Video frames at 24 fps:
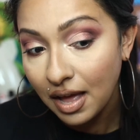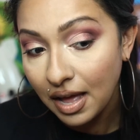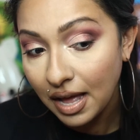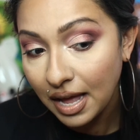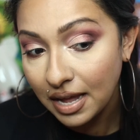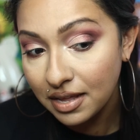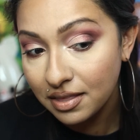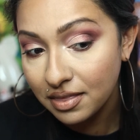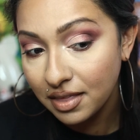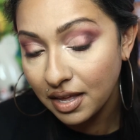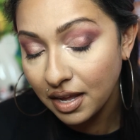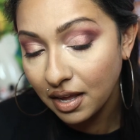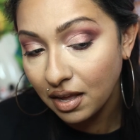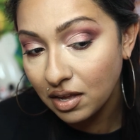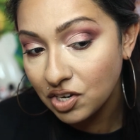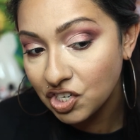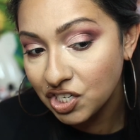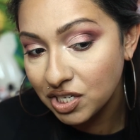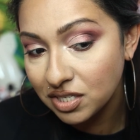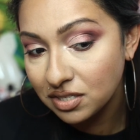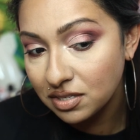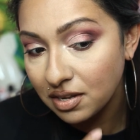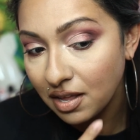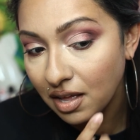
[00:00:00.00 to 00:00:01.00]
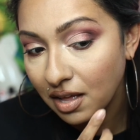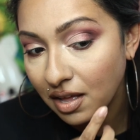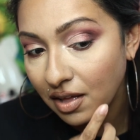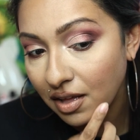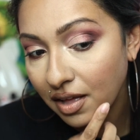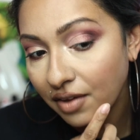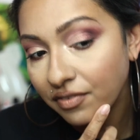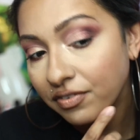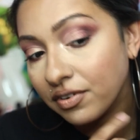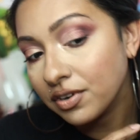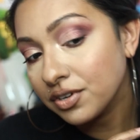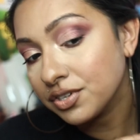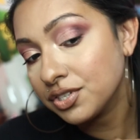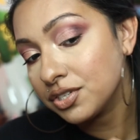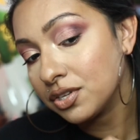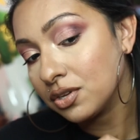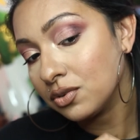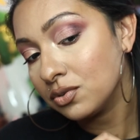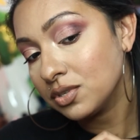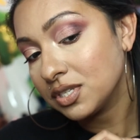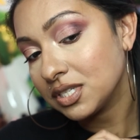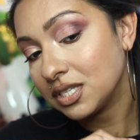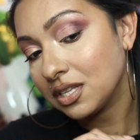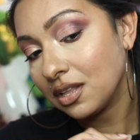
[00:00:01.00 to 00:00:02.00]
I think just ever so
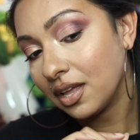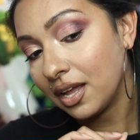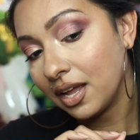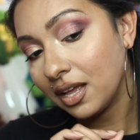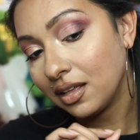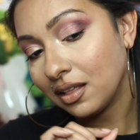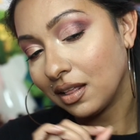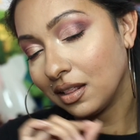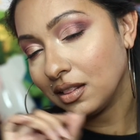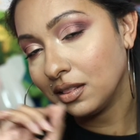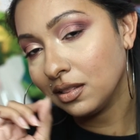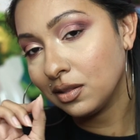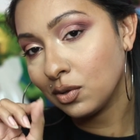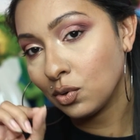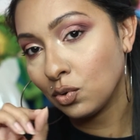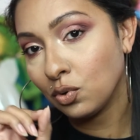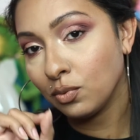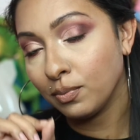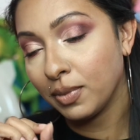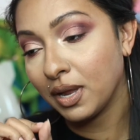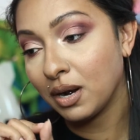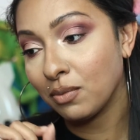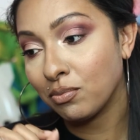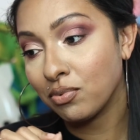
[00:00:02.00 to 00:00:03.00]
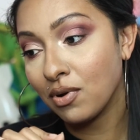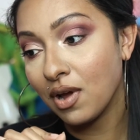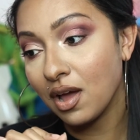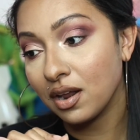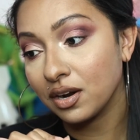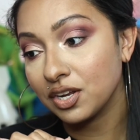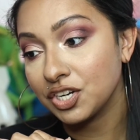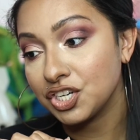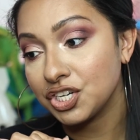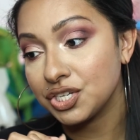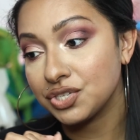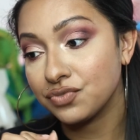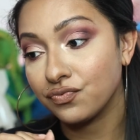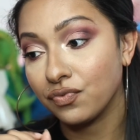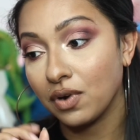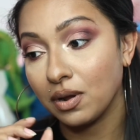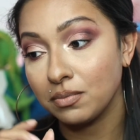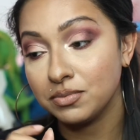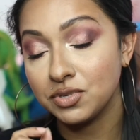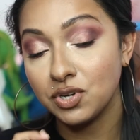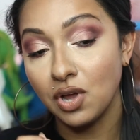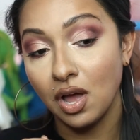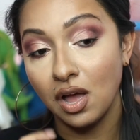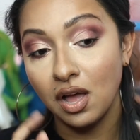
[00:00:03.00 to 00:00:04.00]
slight, a little bit of product just
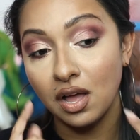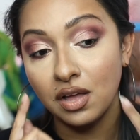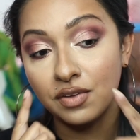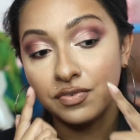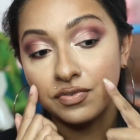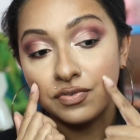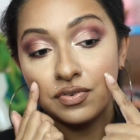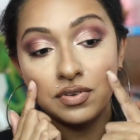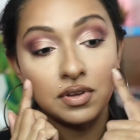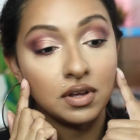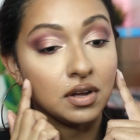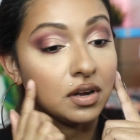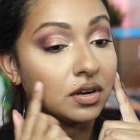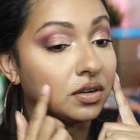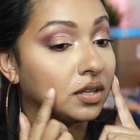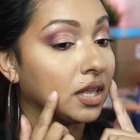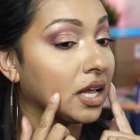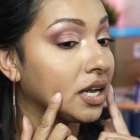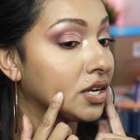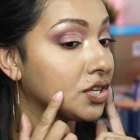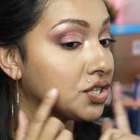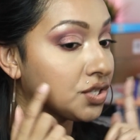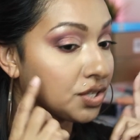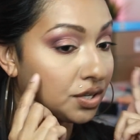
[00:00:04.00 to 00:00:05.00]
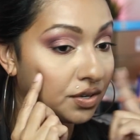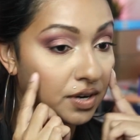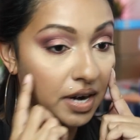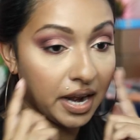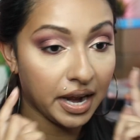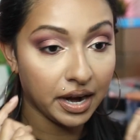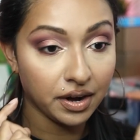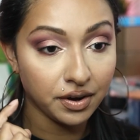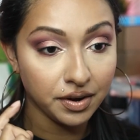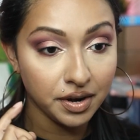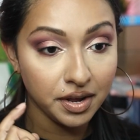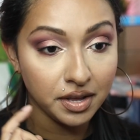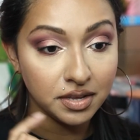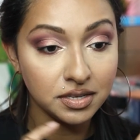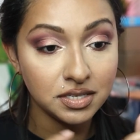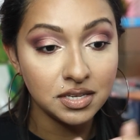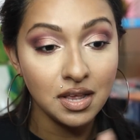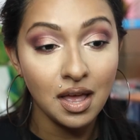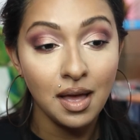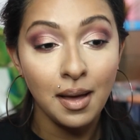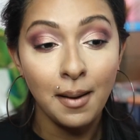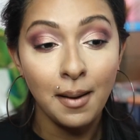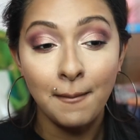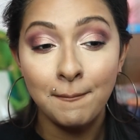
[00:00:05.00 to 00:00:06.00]
rubbed off on like certain areas,
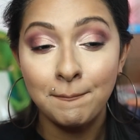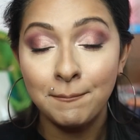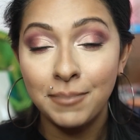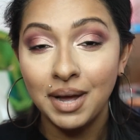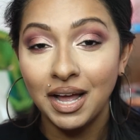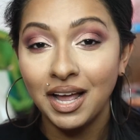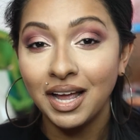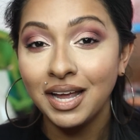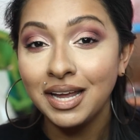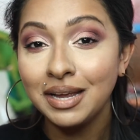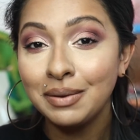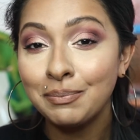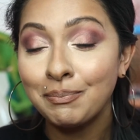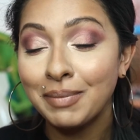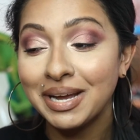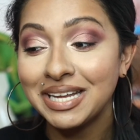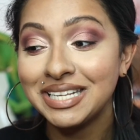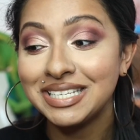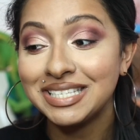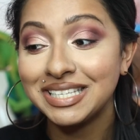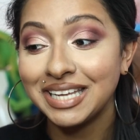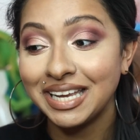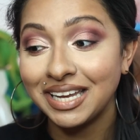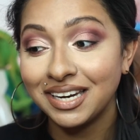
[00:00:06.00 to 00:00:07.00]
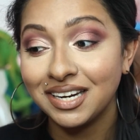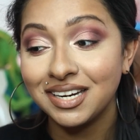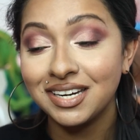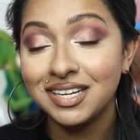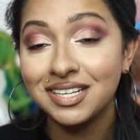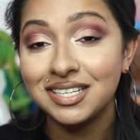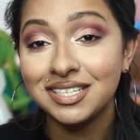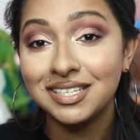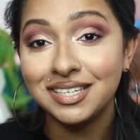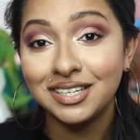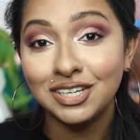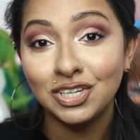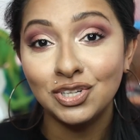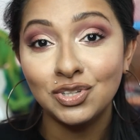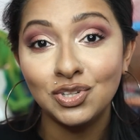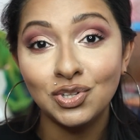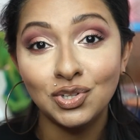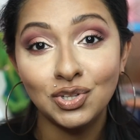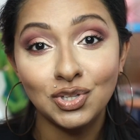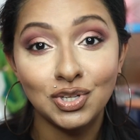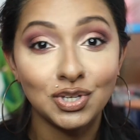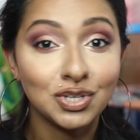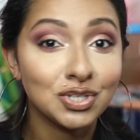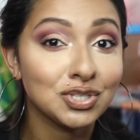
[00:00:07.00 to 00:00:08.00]
but my skin still
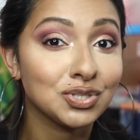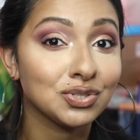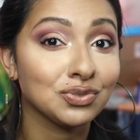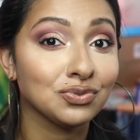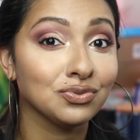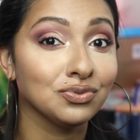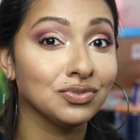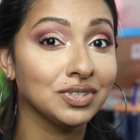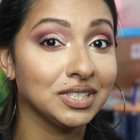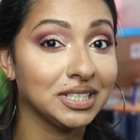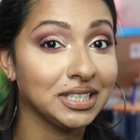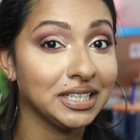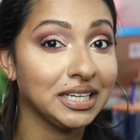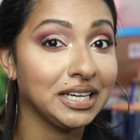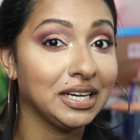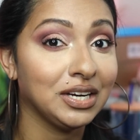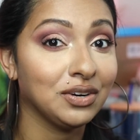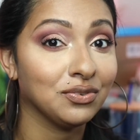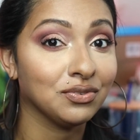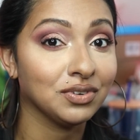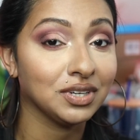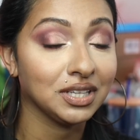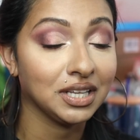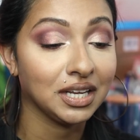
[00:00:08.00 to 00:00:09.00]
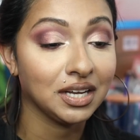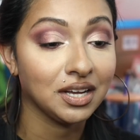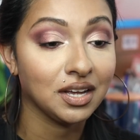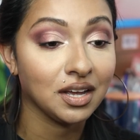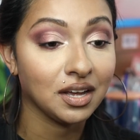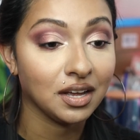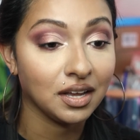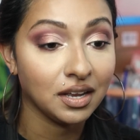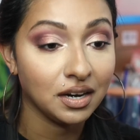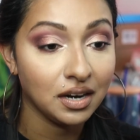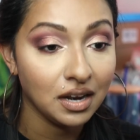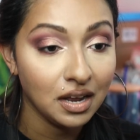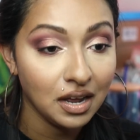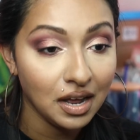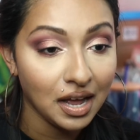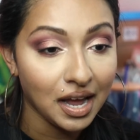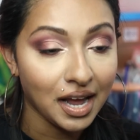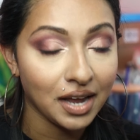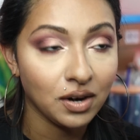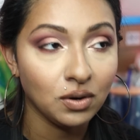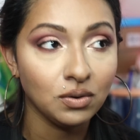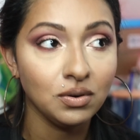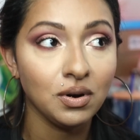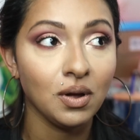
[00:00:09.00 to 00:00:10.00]
looks really good.
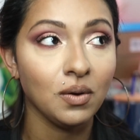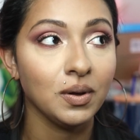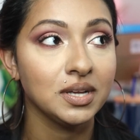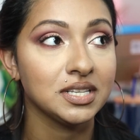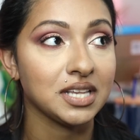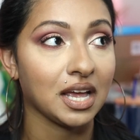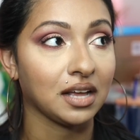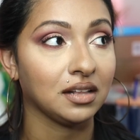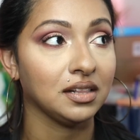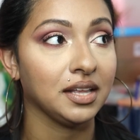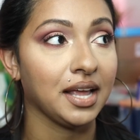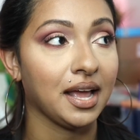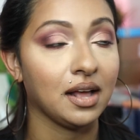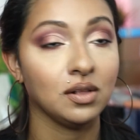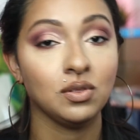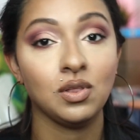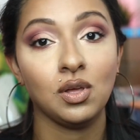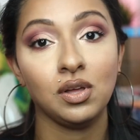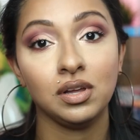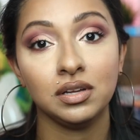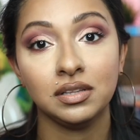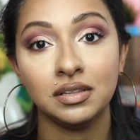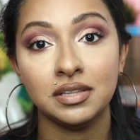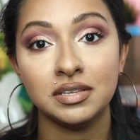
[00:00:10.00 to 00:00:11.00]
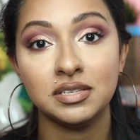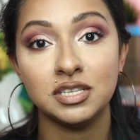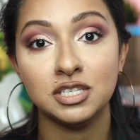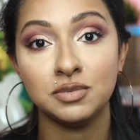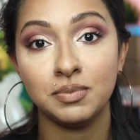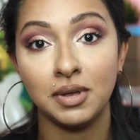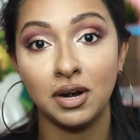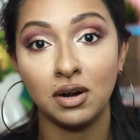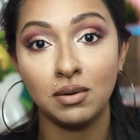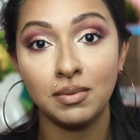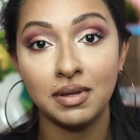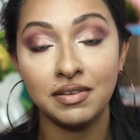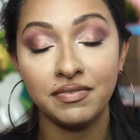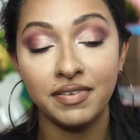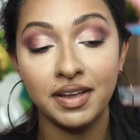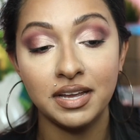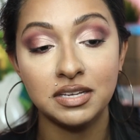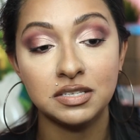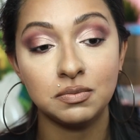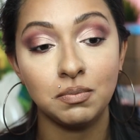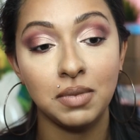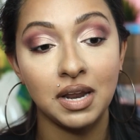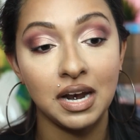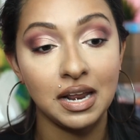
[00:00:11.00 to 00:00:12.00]
I don't know exactly how long this has been on my
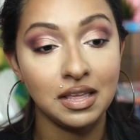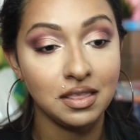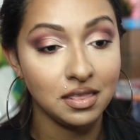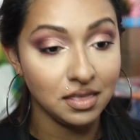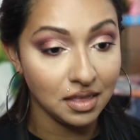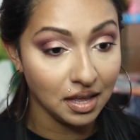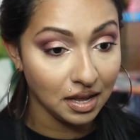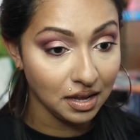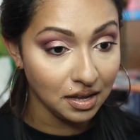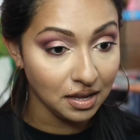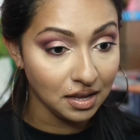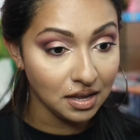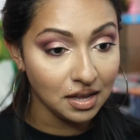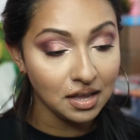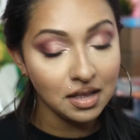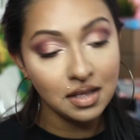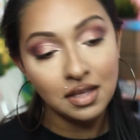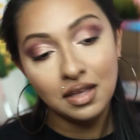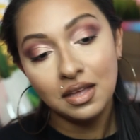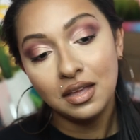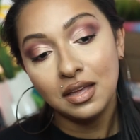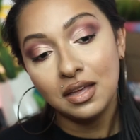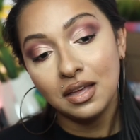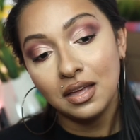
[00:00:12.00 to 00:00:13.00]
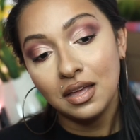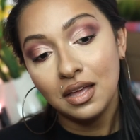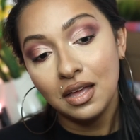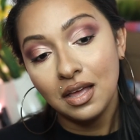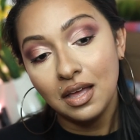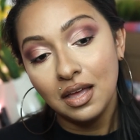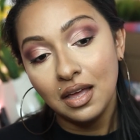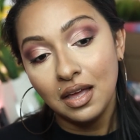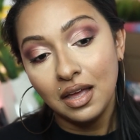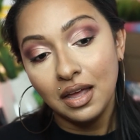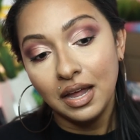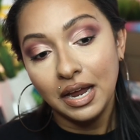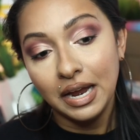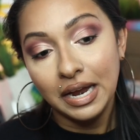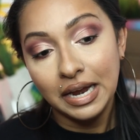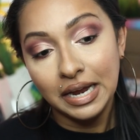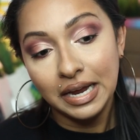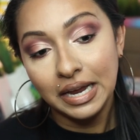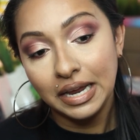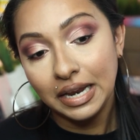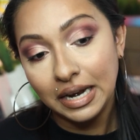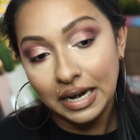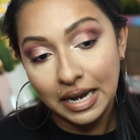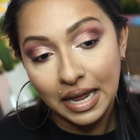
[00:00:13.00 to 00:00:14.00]
face, but I think
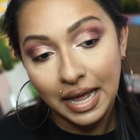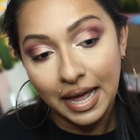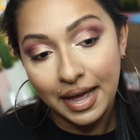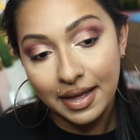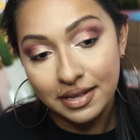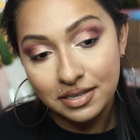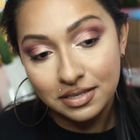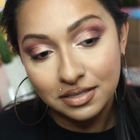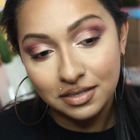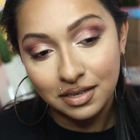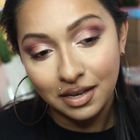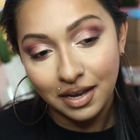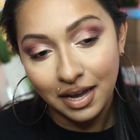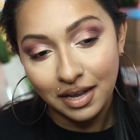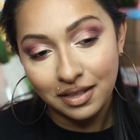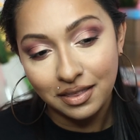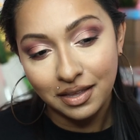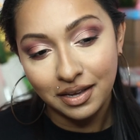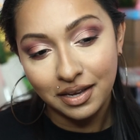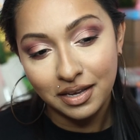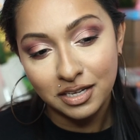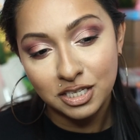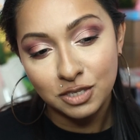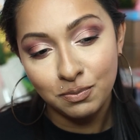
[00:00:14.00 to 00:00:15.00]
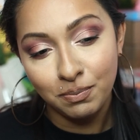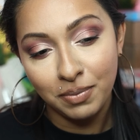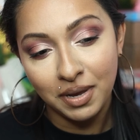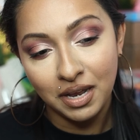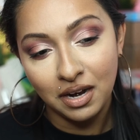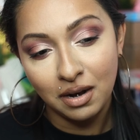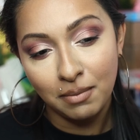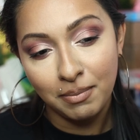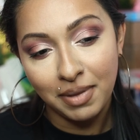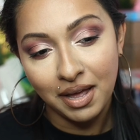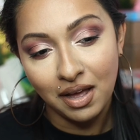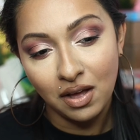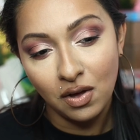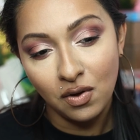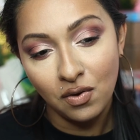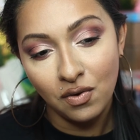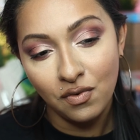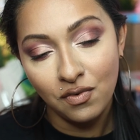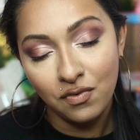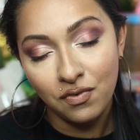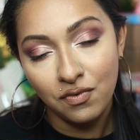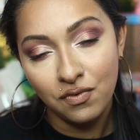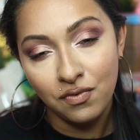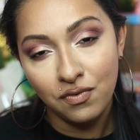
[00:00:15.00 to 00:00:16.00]
it's been
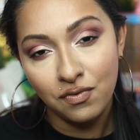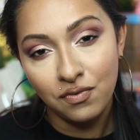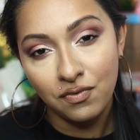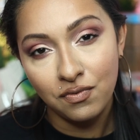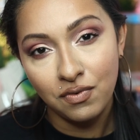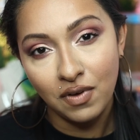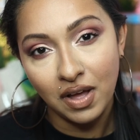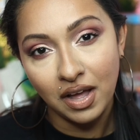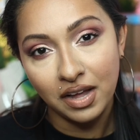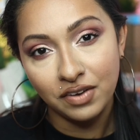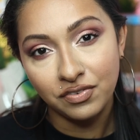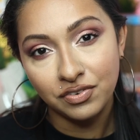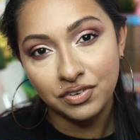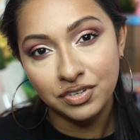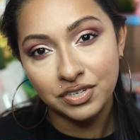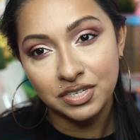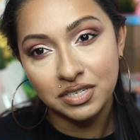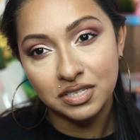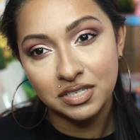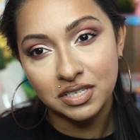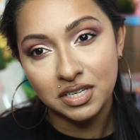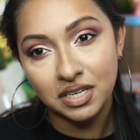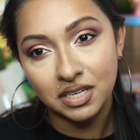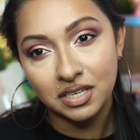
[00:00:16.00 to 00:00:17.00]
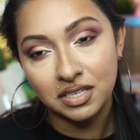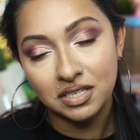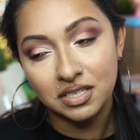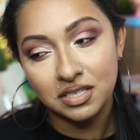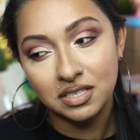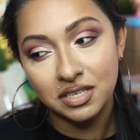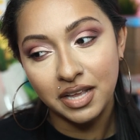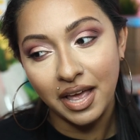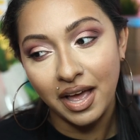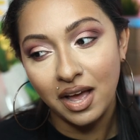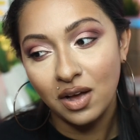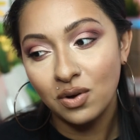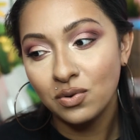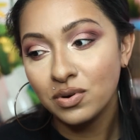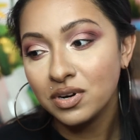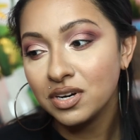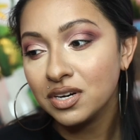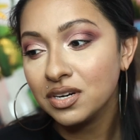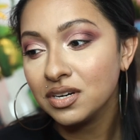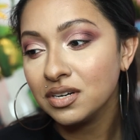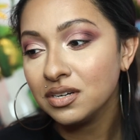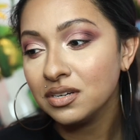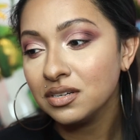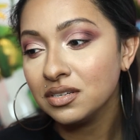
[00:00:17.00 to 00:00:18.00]
about 5 or 6
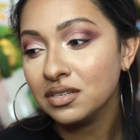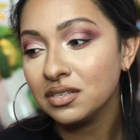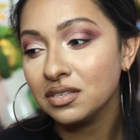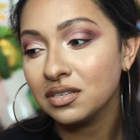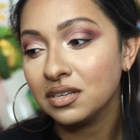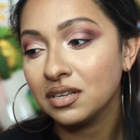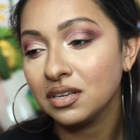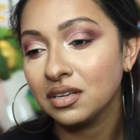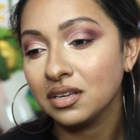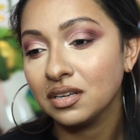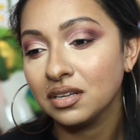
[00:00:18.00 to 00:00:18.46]
hours.